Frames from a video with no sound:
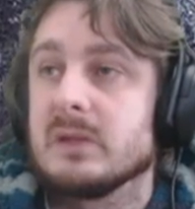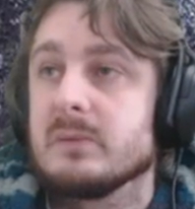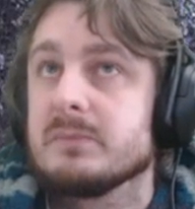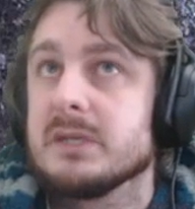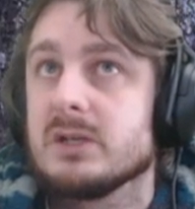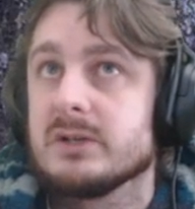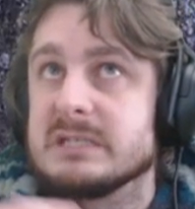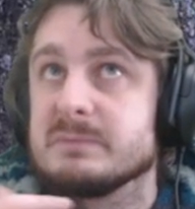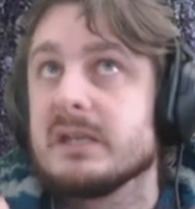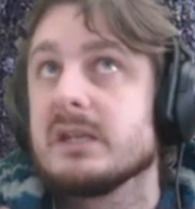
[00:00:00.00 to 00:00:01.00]
because
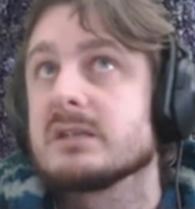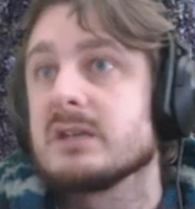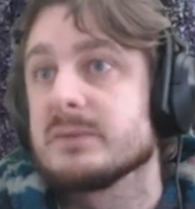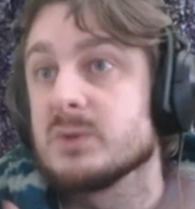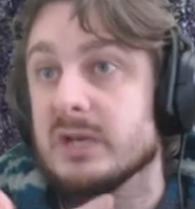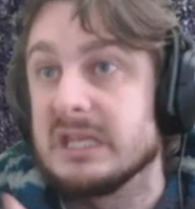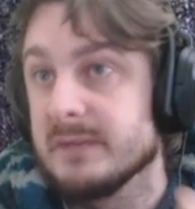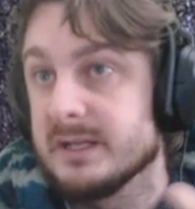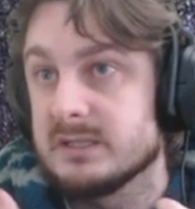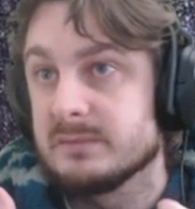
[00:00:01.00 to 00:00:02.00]
spending time talking
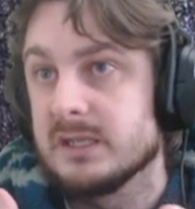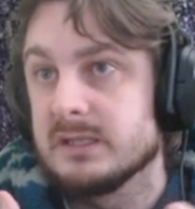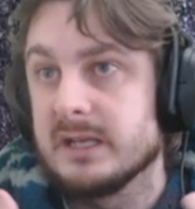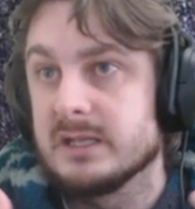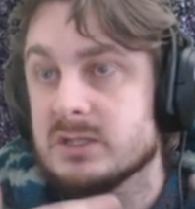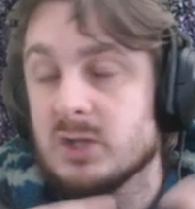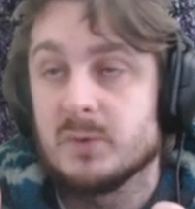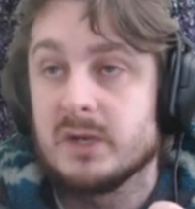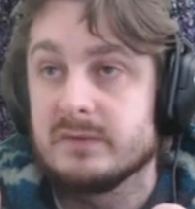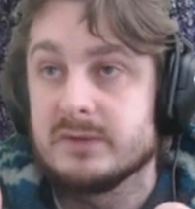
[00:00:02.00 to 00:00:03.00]
about something that is not
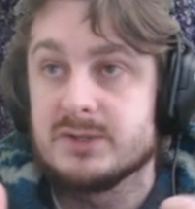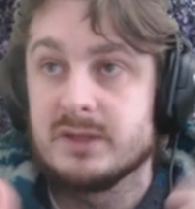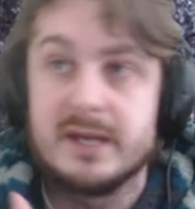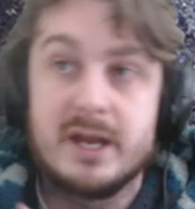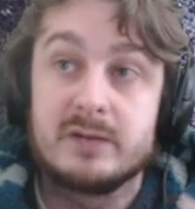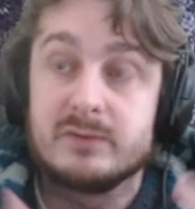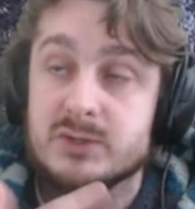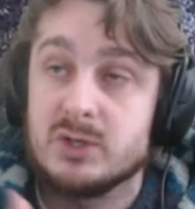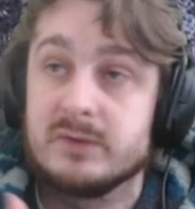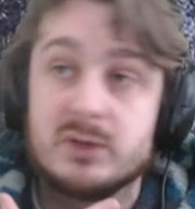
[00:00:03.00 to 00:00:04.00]
relevant to the narrative or
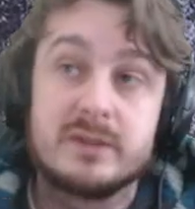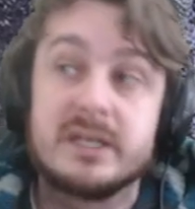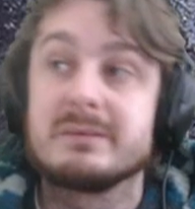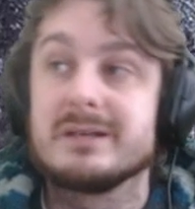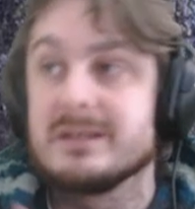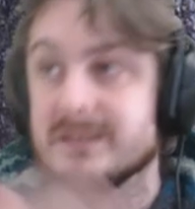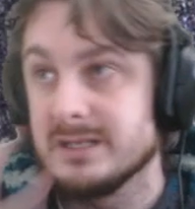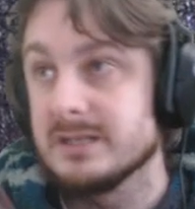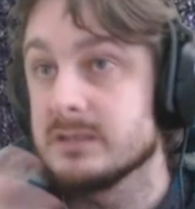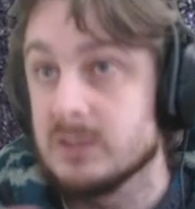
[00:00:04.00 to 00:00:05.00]
solving who the demon
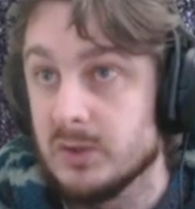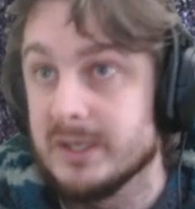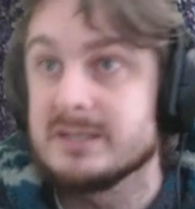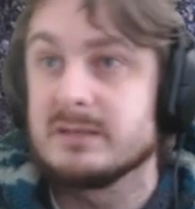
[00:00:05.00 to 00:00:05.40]
is noise,